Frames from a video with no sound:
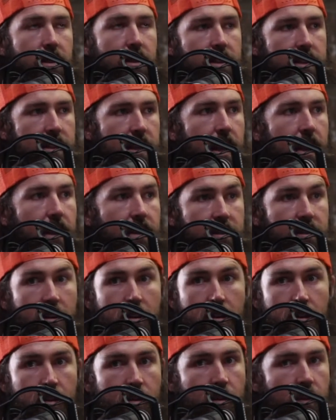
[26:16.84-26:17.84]
these tanks on
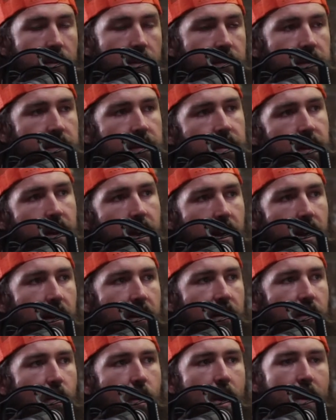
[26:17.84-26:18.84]
all the roofs,
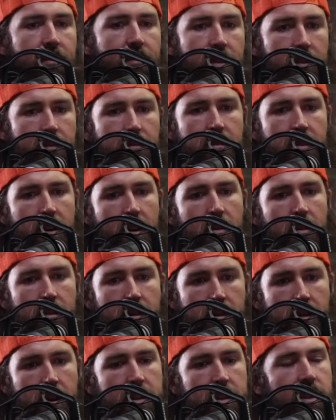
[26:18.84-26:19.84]
and you have to know
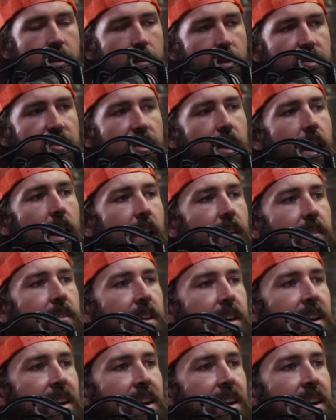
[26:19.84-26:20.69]
that that's how much you have.